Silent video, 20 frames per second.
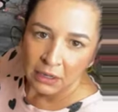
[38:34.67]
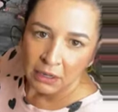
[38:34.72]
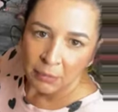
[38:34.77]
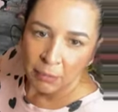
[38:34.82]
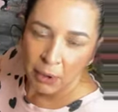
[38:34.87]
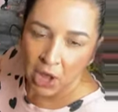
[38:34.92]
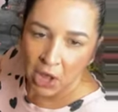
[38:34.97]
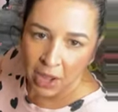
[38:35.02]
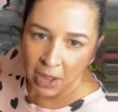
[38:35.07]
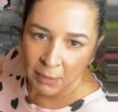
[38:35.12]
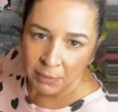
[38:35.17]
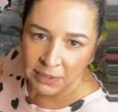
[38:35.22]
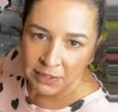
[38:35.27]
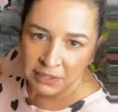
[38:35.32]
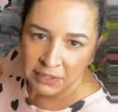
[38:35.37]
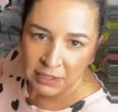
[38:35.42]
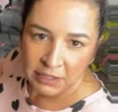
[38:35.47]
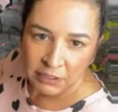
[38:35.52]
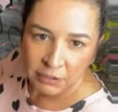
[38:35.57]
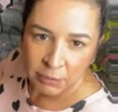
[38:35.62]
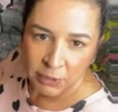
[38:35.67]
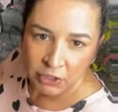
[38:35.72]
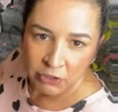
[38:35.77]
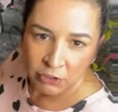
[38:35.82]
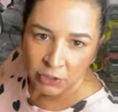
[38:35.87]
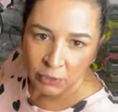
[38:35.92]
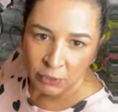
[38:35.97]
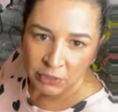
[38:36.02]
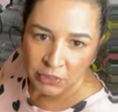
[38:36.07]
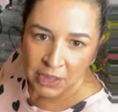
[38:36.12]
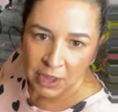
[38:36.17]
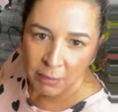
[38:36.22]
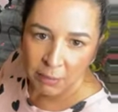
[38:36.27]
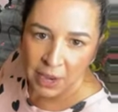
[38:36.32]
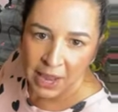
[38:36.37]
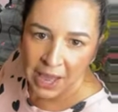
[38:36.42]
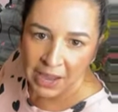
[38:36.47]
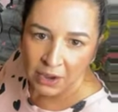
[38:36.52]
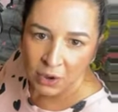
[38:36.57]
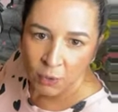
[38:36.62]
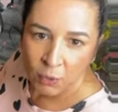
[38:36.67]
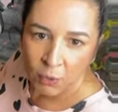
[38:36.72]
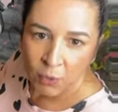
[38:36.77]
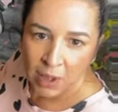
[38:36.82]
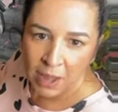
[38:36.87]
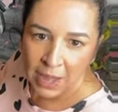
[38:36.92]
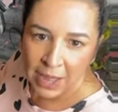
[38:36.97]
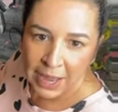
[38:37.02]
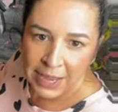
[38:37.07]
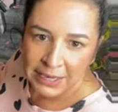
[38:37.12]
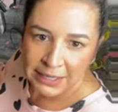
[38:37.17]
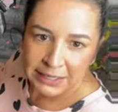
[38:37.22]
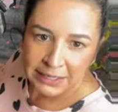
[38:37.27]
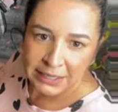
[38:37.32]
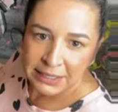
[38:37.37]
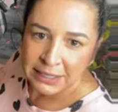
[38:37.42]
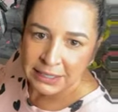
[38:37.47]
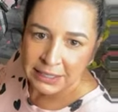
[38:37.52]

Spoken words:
pops, especially with that black and white.